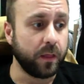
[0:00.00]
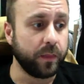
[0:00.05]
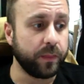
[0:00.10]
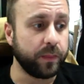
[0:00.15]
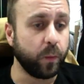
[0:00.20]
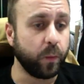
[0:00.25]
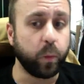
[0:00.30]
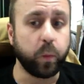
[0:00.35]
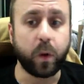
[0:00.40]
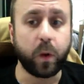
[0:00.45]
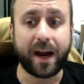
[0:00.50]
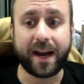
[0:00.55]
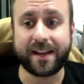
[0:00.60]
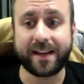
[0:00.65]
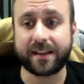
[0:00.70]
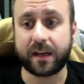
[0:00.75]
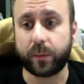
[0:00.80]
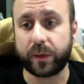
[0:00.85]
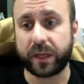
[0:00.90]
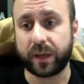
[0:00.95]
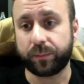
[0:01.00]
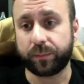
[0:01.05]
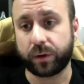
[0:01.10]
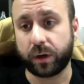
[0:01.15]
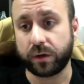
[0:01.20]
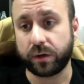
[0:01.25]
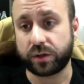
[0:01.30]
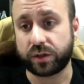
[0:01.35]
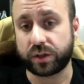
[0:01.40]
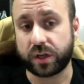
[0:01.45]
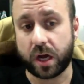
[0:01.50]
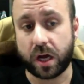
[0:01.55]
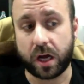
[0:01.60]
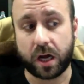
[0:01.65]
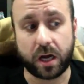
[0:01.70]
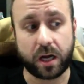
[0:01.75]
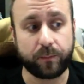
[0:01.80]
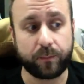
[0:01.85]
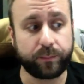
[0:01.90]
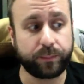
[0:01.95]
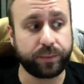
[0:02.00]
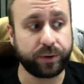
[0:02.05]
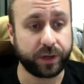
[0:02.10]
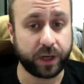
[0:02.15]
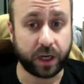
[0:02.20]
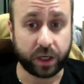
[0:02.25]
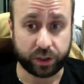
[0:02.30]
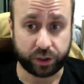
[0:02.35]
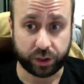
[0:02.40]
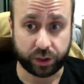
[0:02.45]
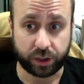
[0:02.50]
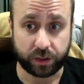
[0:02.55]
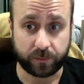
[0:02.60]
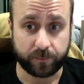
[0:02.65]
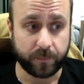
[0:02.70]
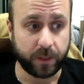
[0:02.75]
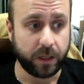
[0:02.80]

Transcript: way that we approached our production